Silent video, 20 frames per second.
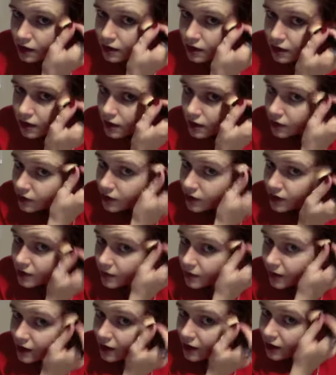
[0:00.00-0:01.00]
You guys
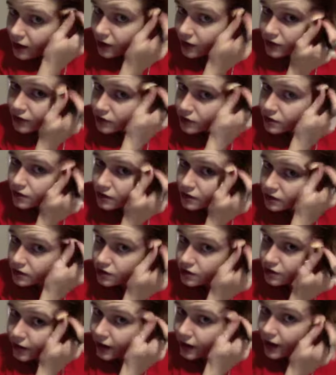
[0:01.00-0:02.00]
might not have to do this. You
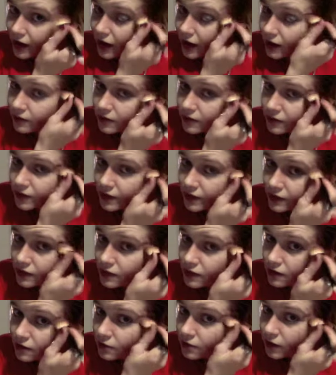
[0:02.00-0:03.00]
might have a face that
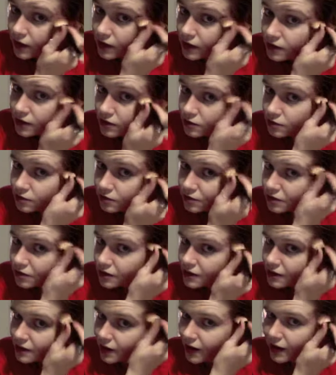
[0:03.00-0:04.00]
you want to use.
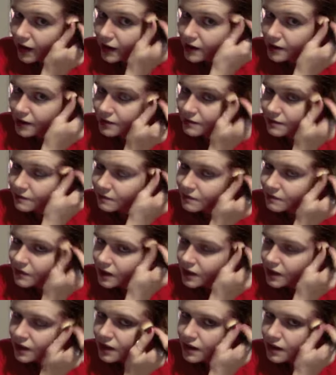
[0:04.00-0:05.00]
I
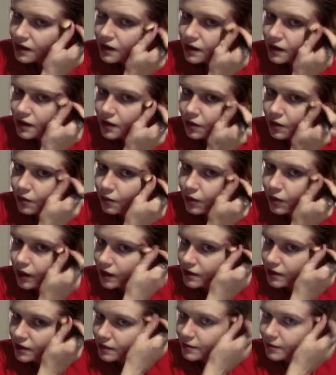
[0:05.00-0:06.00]

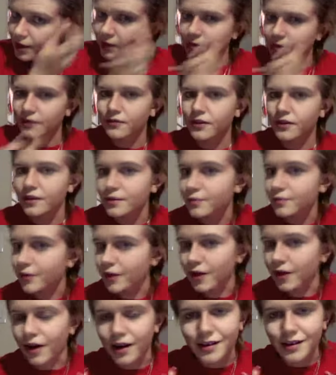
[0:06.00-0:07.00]
wanted to make my face more
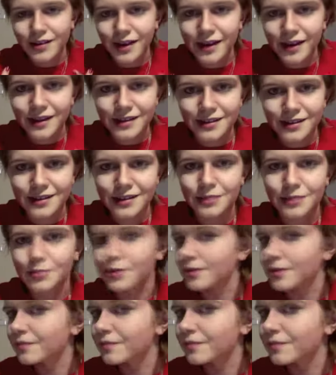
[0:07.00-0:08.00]
hawk-like and
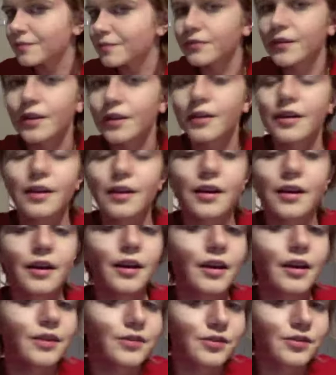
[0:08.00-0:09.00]
deeper,
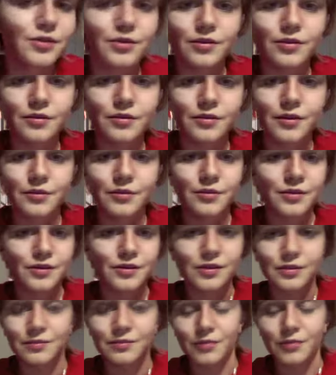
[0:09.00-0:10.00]
so it was
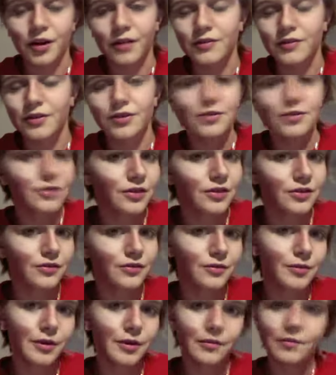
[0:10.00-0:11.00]
an obvious choice for
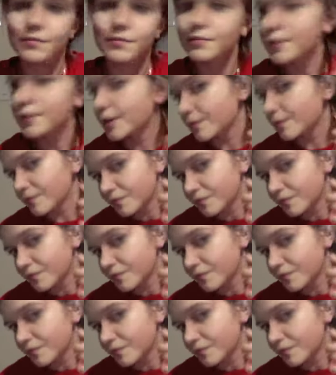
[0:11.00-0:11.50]
me, but